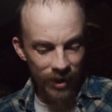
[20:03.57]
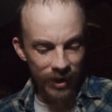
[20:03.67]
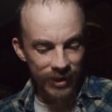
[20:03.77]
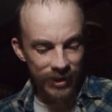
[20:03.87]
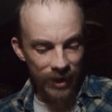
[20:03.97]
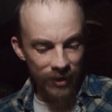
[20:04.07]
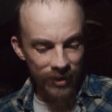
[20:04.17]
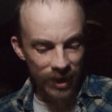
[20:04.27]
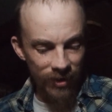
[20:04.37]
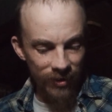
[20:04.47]
I stared
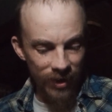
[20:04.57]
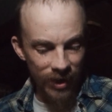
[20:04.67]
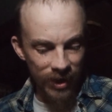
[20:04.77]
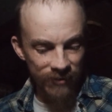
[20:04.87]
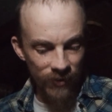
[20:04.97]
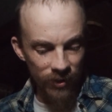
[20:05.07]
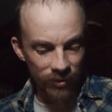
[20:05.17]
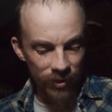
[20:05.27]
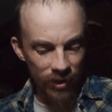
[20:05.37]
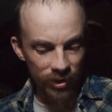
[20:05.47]
down at the asphalt,
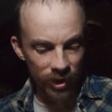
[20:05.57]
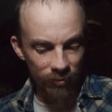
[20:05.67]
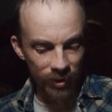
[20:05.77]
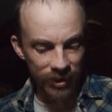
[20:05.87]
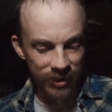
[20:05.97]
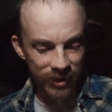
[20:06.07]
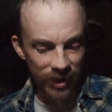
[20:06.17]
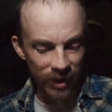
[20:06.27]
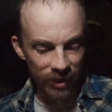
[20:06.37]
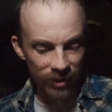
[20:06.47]
not sure what to
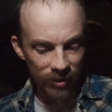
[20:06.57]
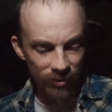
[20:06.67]
say.